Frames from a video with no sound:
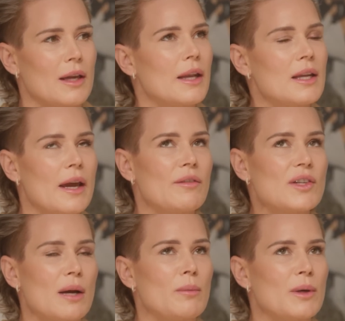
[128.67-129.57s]
any every
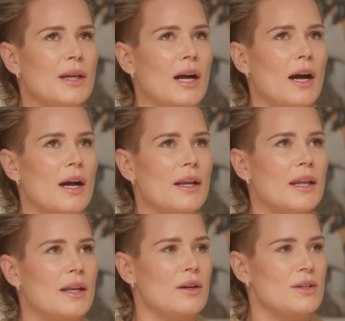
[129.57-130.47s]
time we got
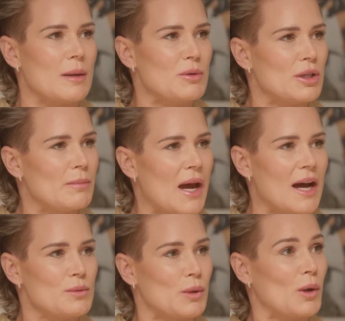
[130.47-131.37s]
an interception
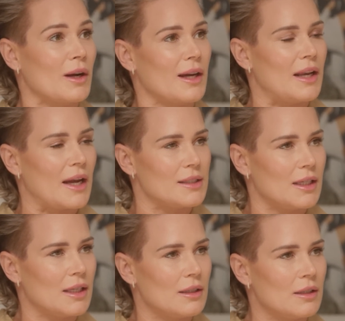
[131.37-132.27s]
pass, we weren't connecting.